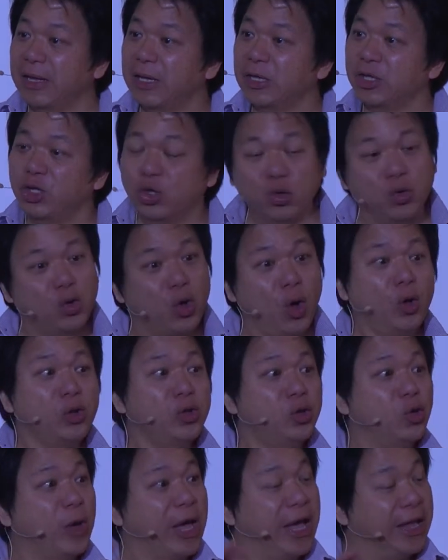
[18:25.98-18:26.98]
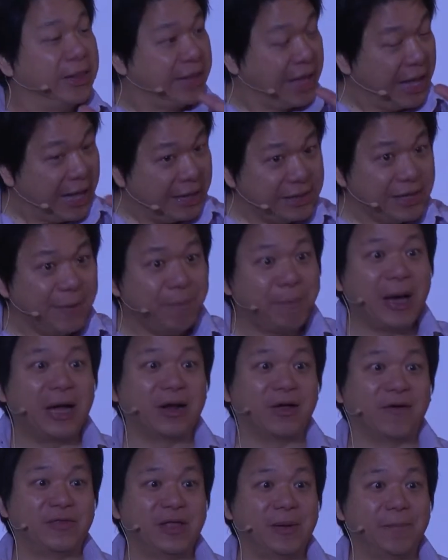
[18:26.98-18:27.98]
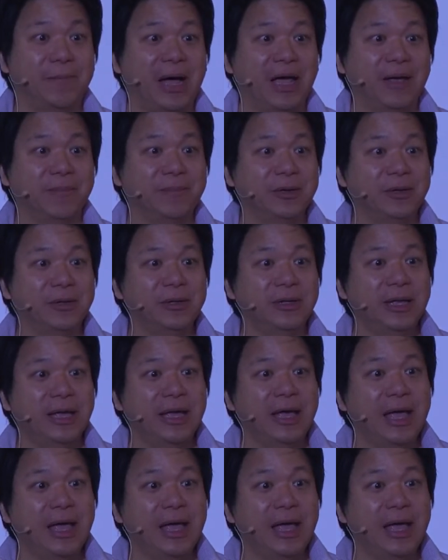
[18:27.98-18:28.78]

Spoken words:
you go to another part of the Bible